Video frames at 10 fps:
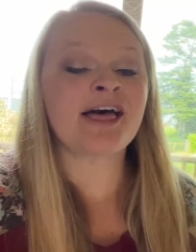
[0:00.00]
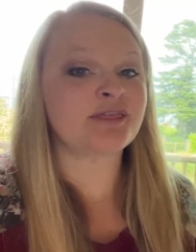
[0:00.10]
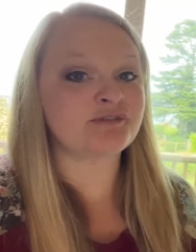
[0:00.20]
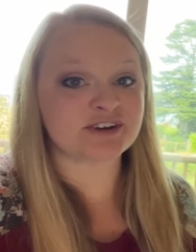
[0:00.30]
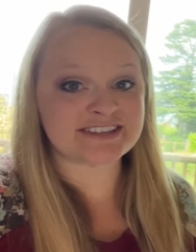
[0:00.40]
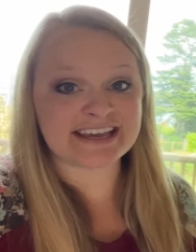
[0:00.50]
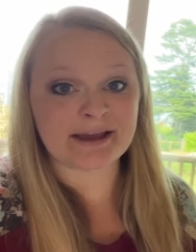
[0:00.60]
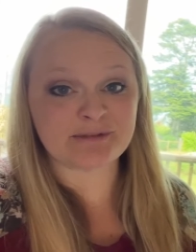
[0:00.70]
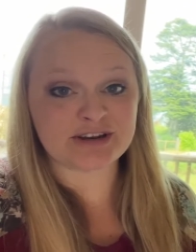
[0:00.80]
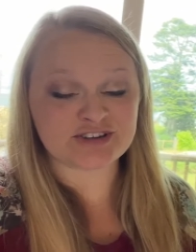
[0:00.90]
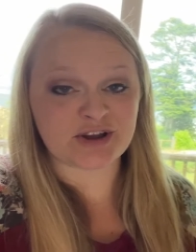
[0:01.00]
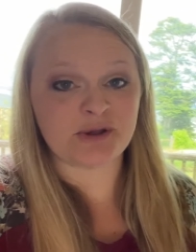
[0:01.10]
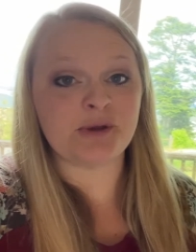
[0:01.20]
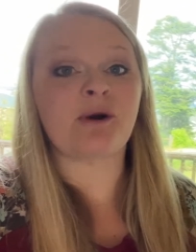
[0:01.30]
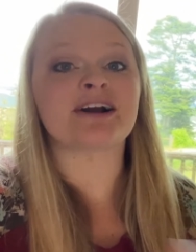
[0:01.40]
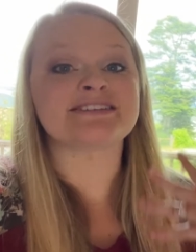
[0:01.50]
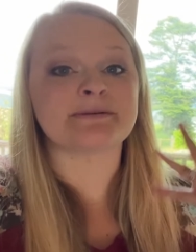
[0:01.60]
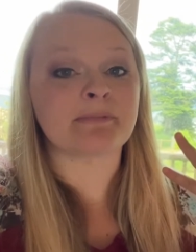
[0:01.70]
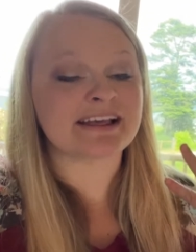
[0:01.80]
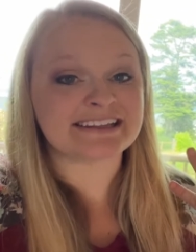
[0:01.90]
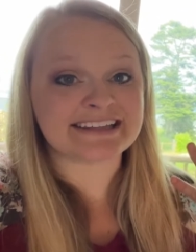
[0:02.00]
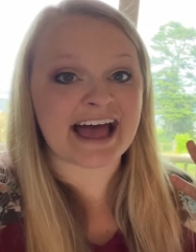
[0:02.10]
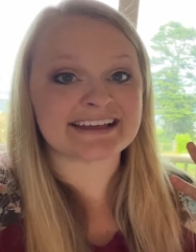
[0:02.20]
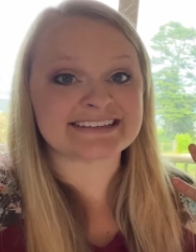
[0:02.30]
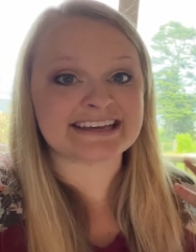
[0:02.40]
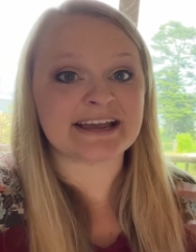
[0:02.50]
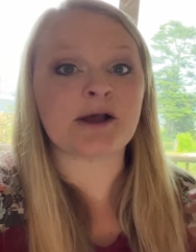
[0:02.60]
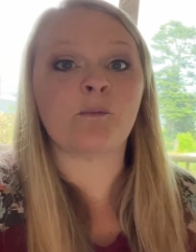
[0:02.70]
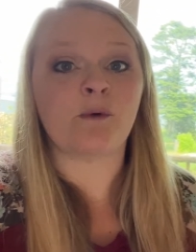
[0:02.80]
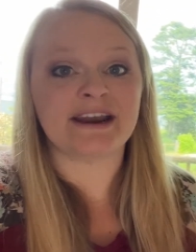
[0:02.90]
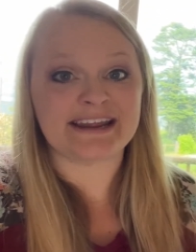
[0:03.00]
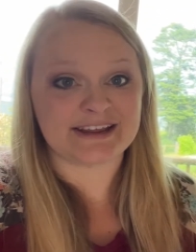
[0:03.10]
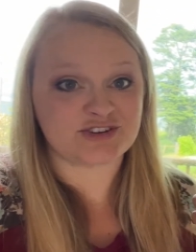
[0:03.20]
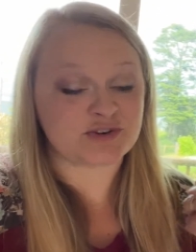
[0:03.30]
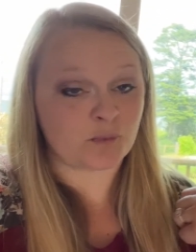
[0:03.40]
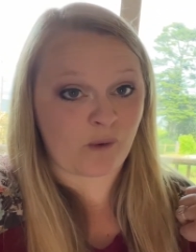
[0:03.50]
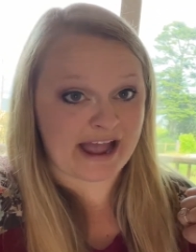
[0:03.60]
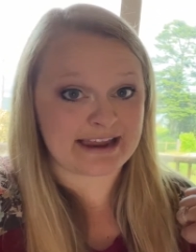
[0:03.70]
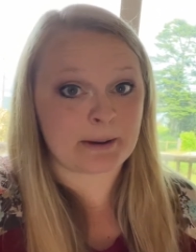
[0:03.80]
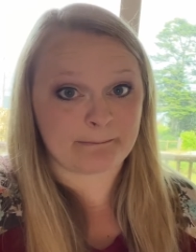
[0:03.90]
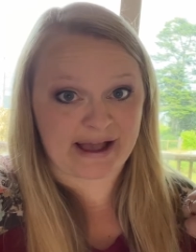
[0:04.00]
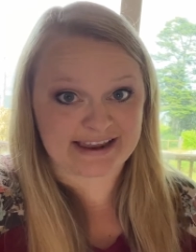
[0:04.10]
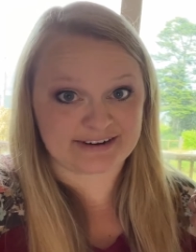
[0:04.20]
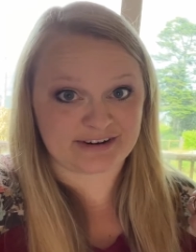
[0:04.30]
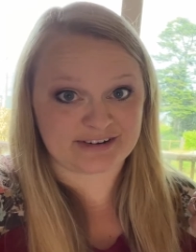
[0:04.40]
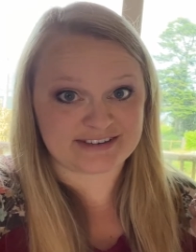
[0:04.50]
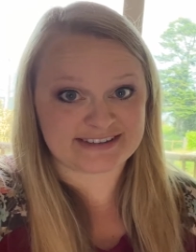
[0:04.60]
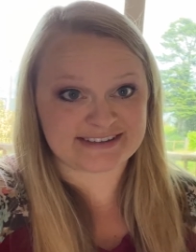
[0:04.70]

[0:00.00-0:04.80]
The first thing I'm gonna show you are some classic one inch white binders.